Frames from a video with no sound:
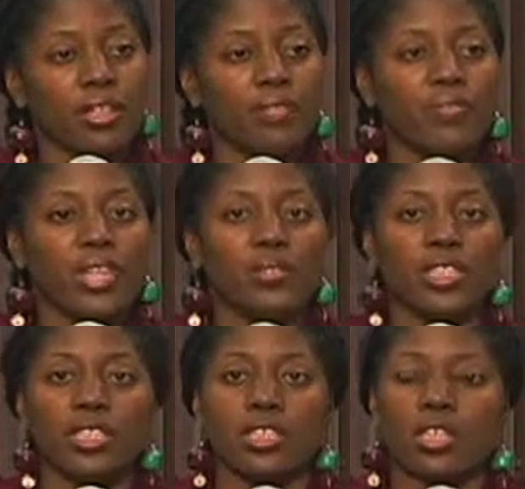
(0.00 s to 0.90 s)

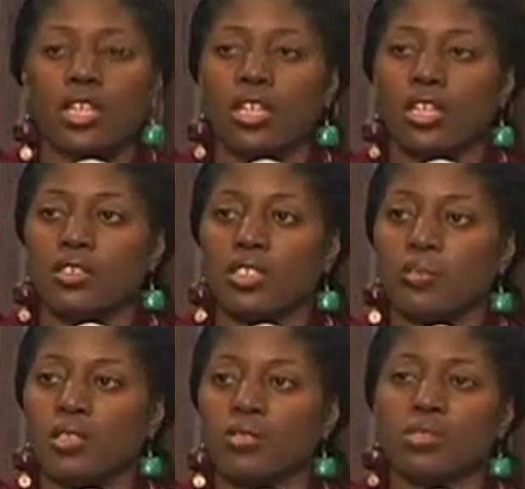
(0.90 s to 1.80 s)
very, some
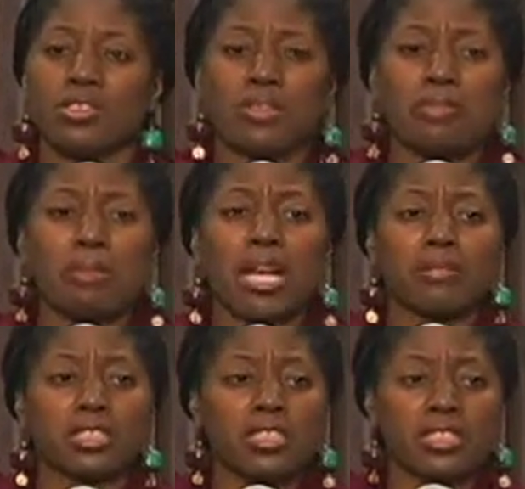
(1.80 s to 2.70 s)
of the students are
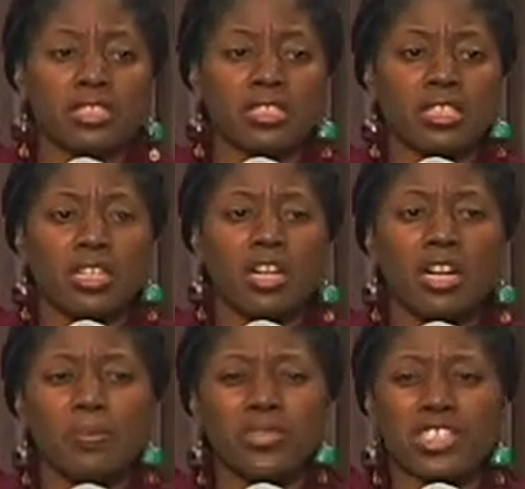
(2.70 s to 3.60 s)
obnoxious,
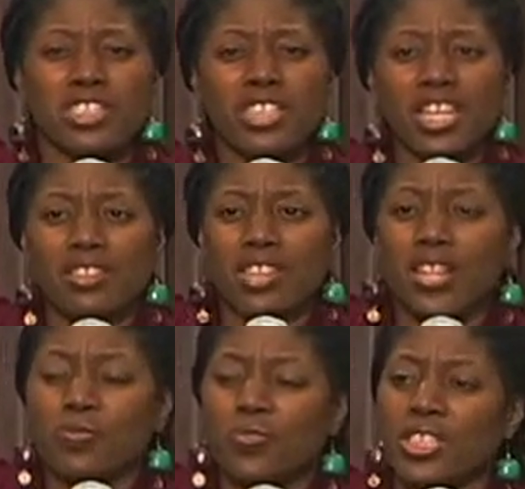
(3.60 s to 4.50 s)
just
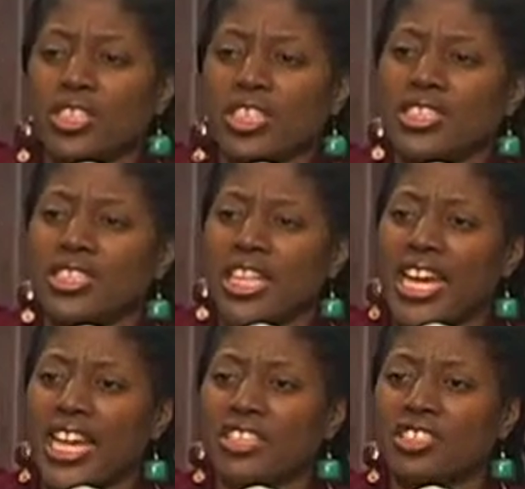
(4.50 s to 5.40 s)
like really
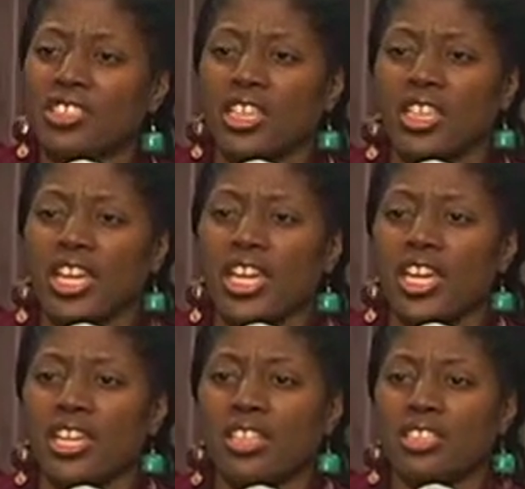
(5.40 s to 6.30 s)
detached,
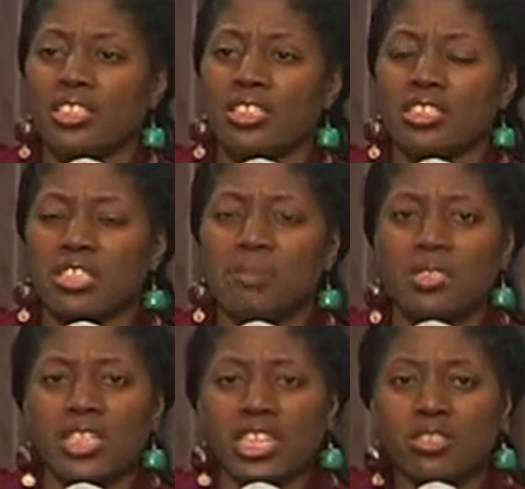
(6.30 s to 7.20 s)
and
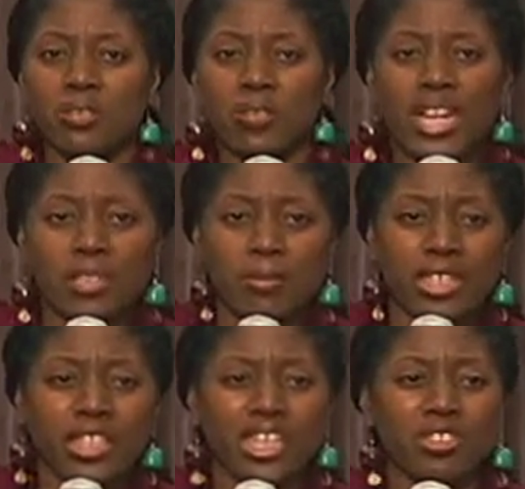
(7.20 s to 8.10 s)
something as
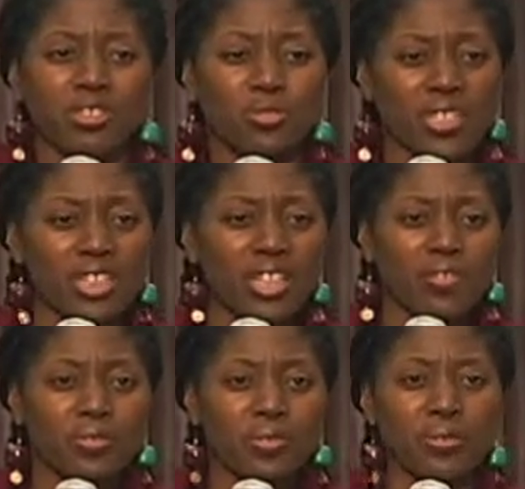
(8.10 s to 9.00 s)
grimy and street
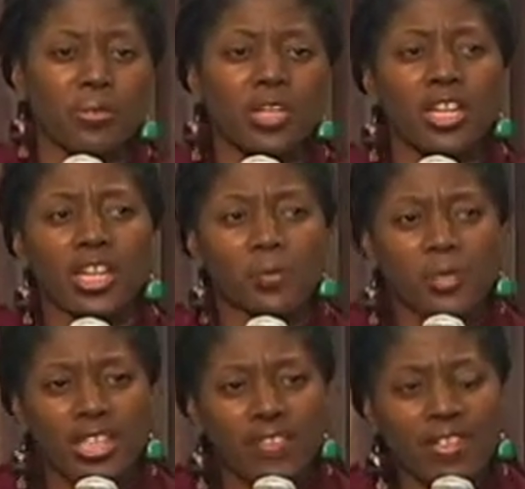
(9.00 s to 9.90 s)
level and
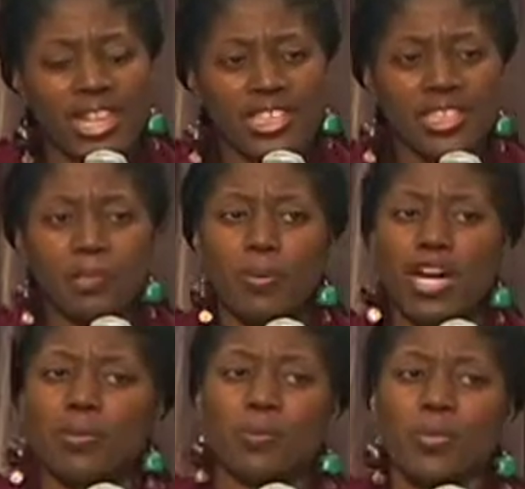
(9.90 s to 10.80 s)
whatever as hip
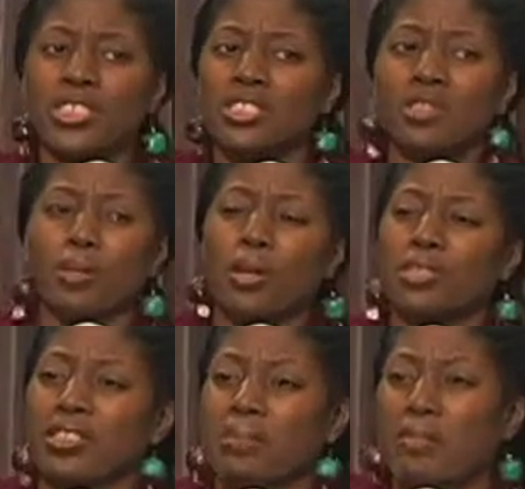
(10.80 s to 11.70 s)
hop wasn't
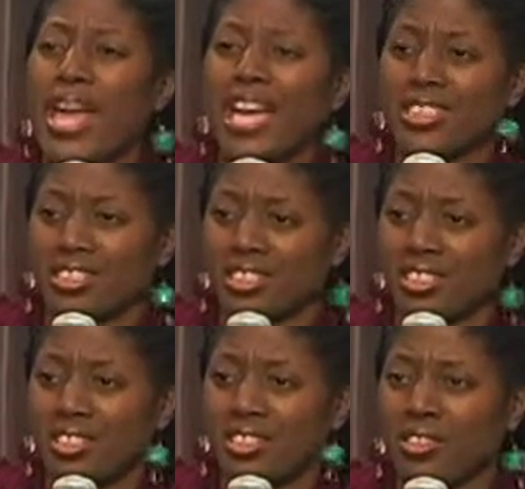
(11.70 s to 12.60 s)
supposed to match
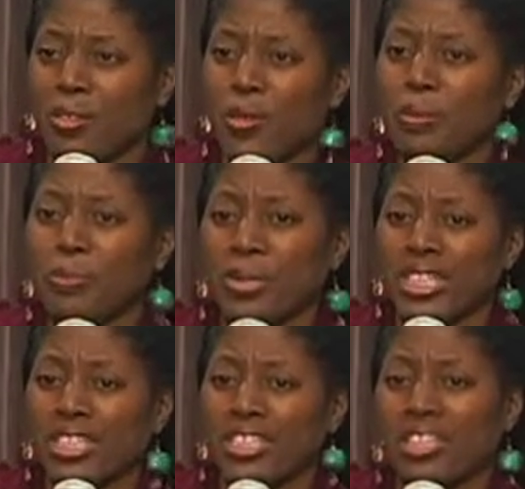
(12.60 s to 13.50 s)
or
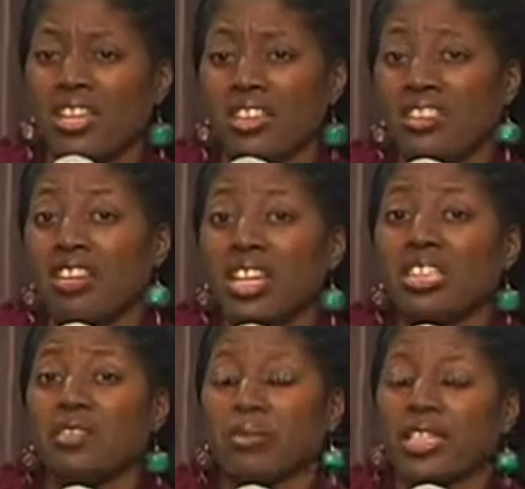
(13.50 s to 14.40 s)
be the
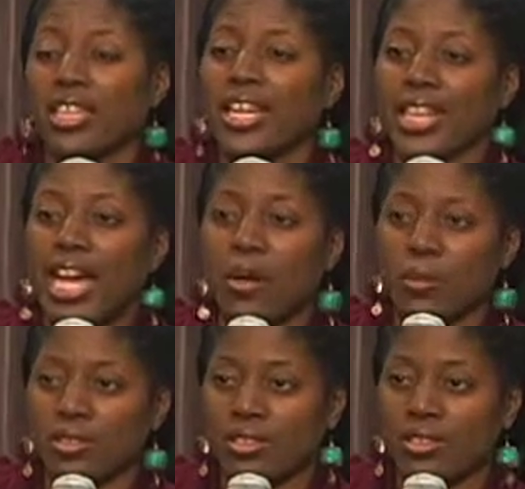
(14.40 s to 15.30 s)
element at
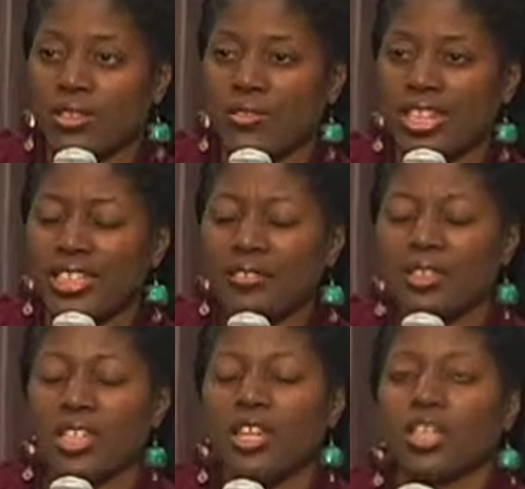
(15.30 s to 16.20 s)
Howard, right?
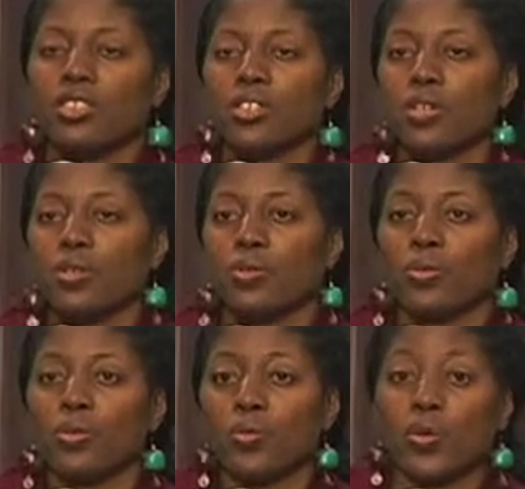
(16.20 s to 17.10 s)

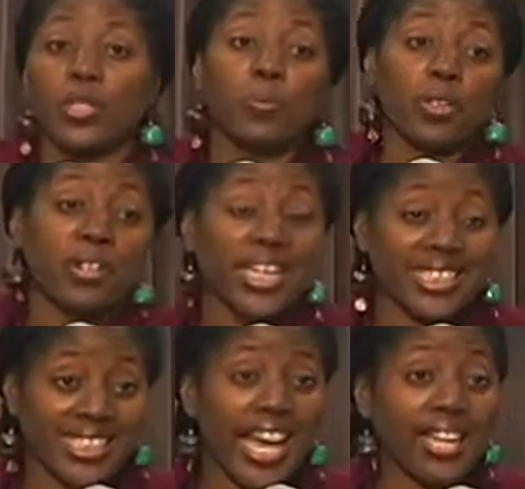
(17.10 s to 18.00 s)
So we were
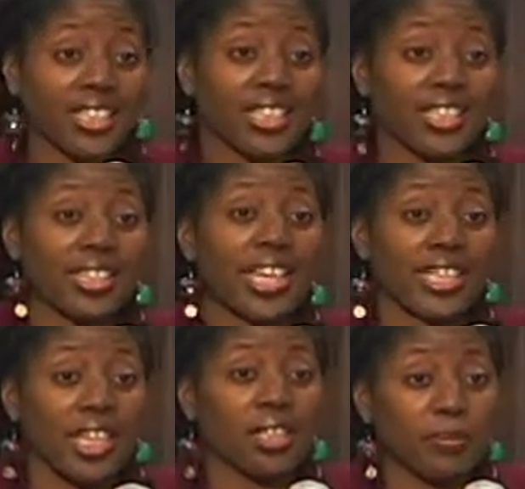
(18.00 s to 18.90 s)
exactly
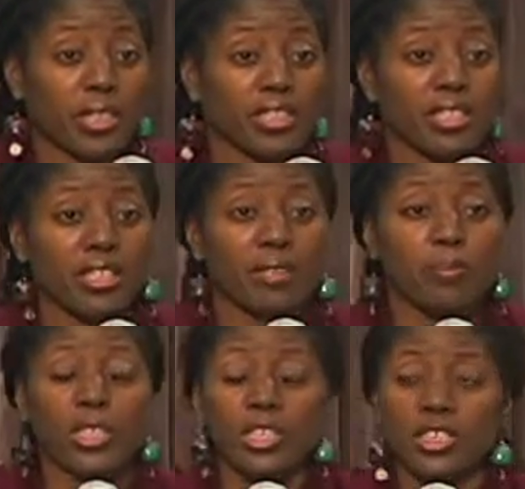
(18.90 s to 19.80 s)
that element,
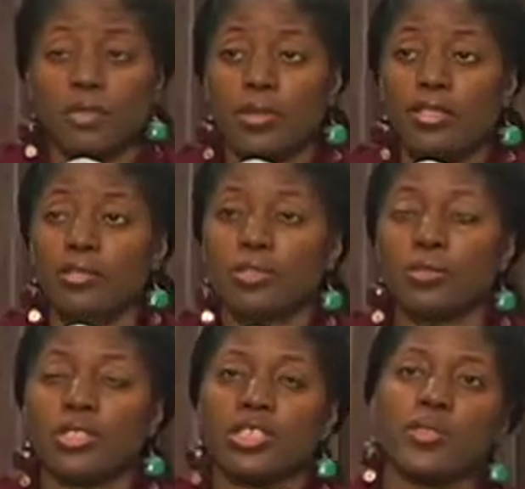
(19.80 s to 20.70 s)
me and some other
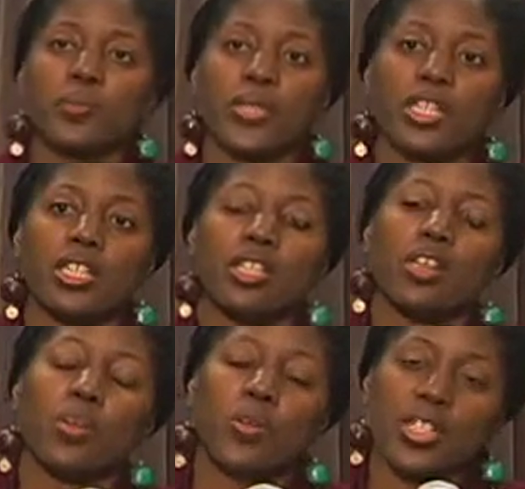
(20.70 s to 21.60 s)
students, and we
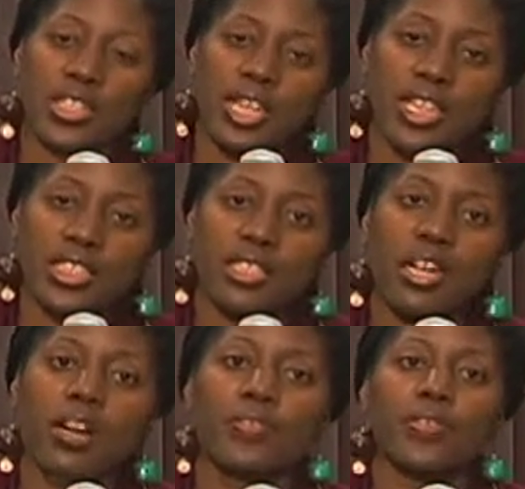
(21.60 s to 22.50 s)
organized the
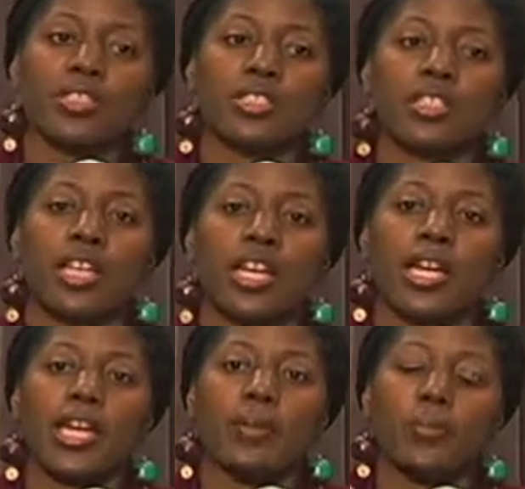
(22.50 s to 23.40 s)
conference,
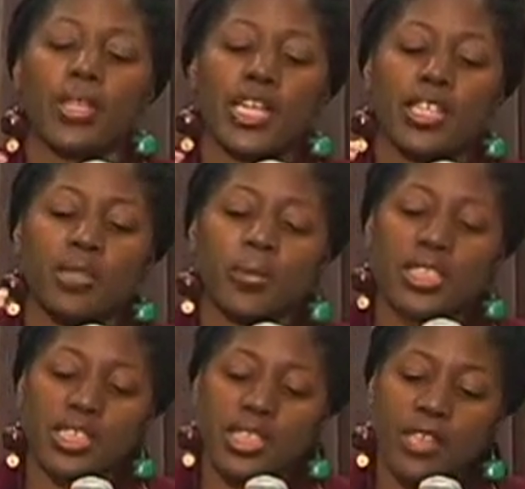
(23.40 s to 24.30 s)
and it
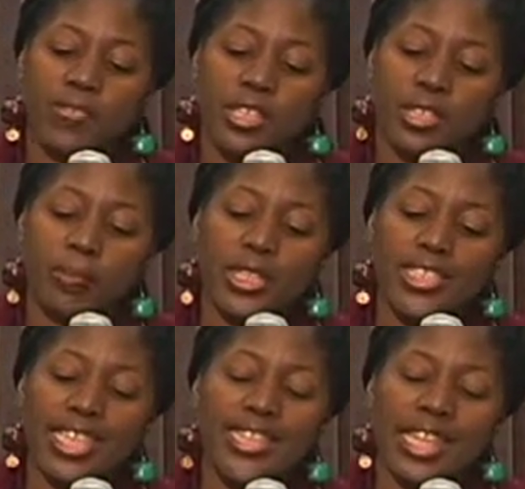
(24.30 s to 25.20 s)
was significant
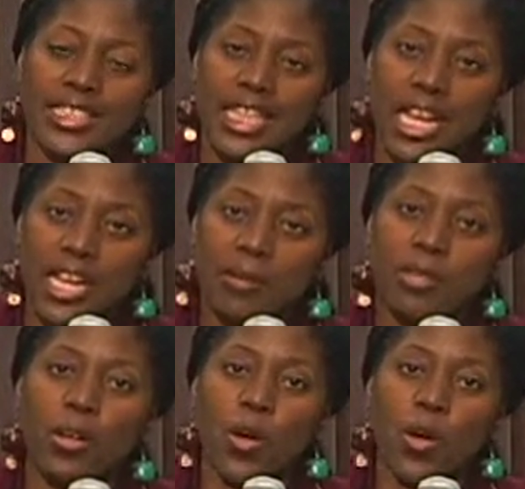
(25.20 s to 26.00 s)
because at that time, the